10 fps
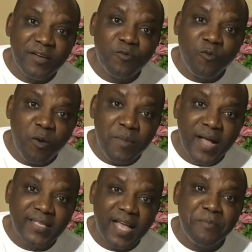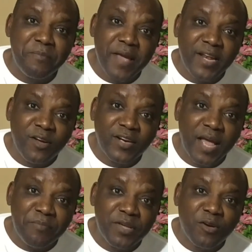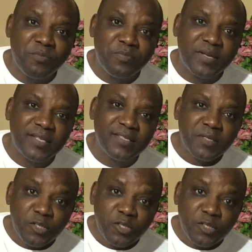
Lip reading: Walmart, and many other big companies.